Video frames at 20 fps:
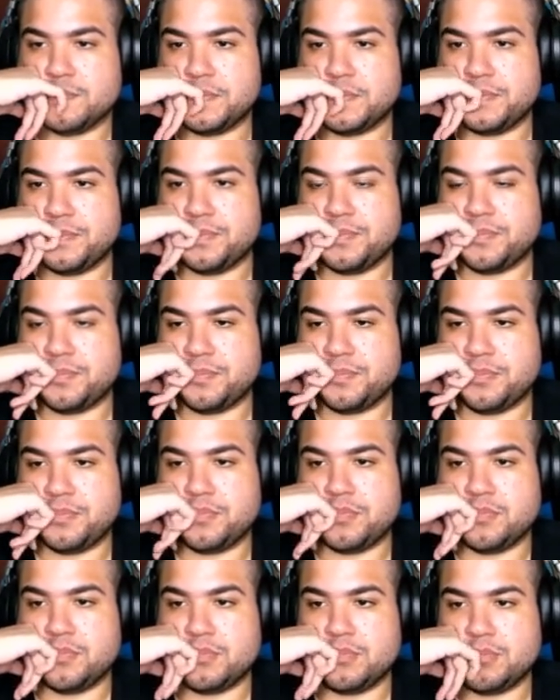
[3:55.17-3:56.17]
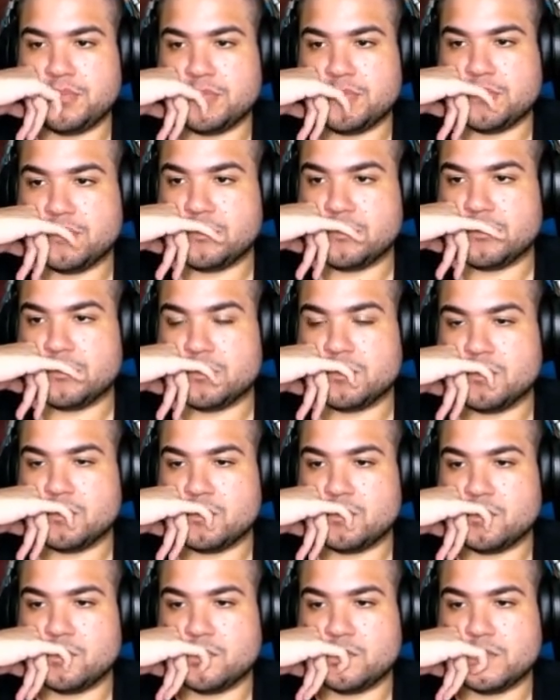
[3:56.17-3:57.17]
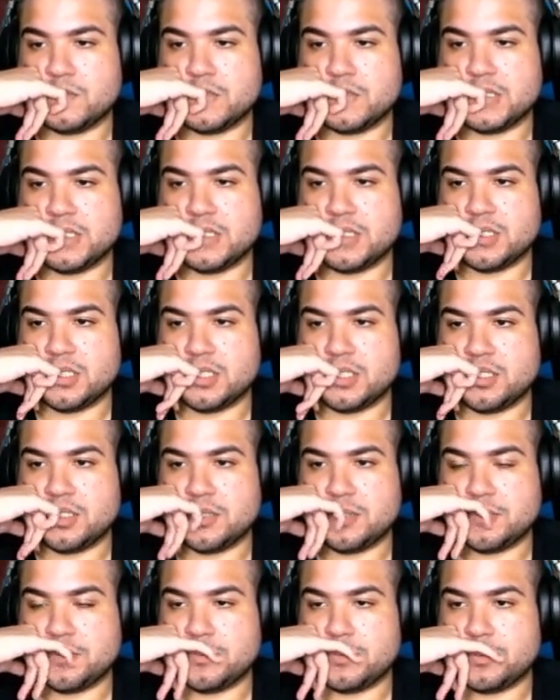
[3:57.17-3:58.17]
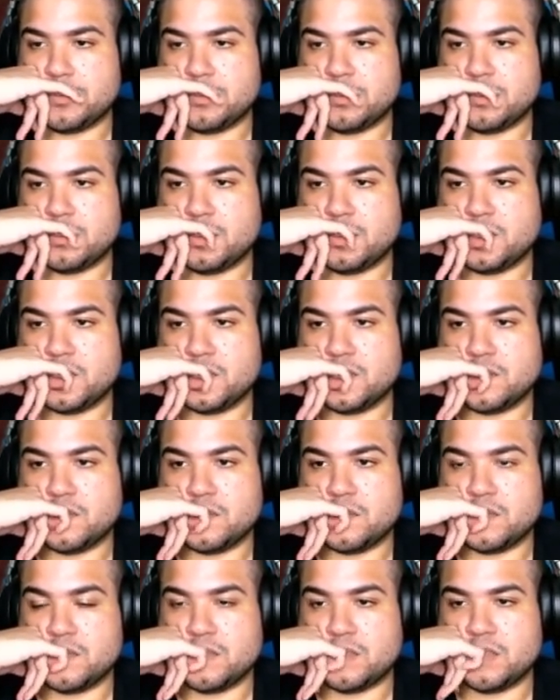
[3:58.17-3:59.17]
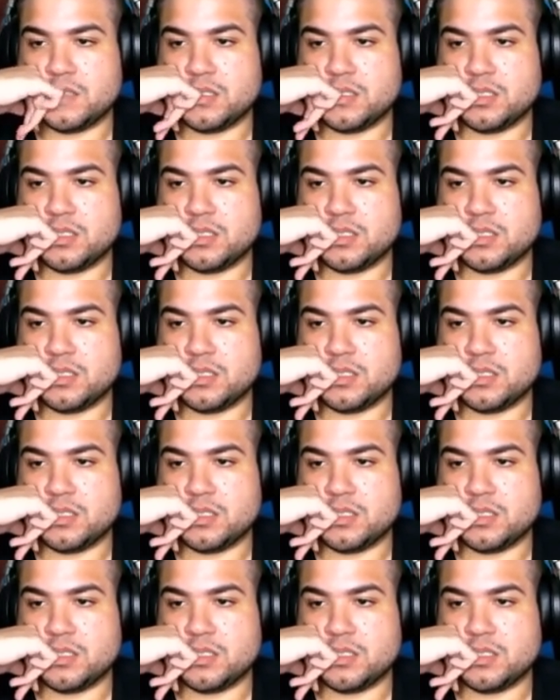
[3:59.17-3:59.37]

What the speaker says: (silent)